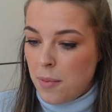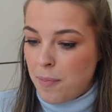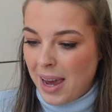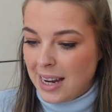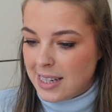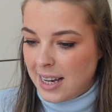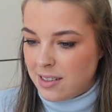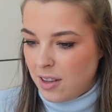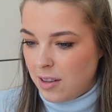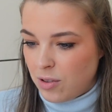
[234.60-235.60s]
made it.
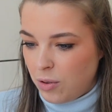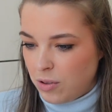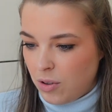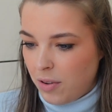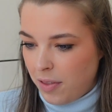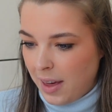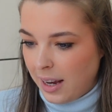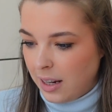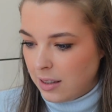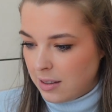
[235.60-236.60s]
So there's all sort of
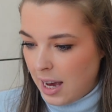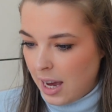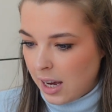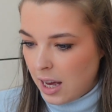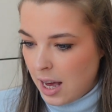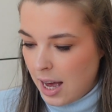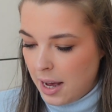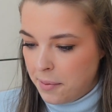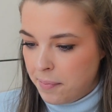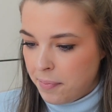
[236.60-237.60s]
things like
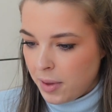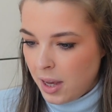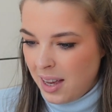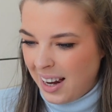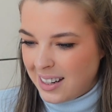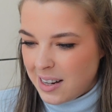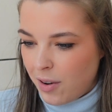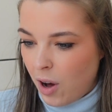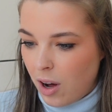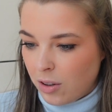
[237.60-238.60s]

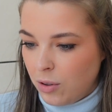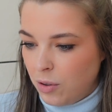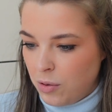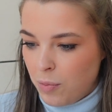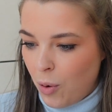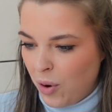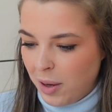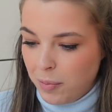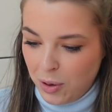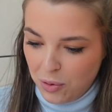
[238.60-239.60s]
different articles,
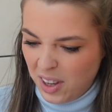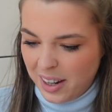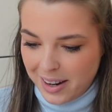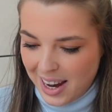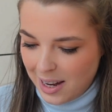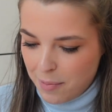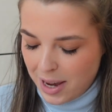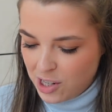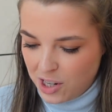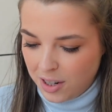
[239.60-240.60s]
morning musing, daily
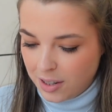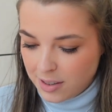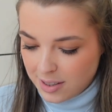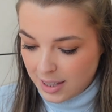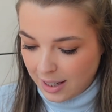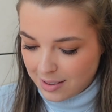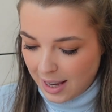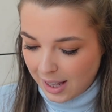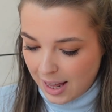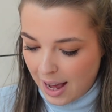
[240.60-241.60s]
missions, things
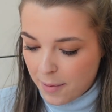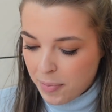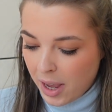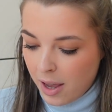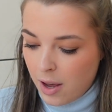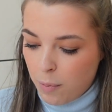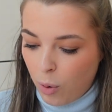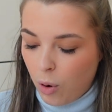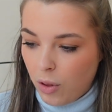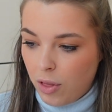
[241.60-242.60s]
like that.
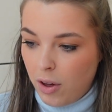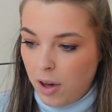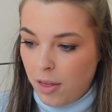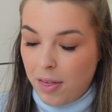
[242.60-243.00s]
But the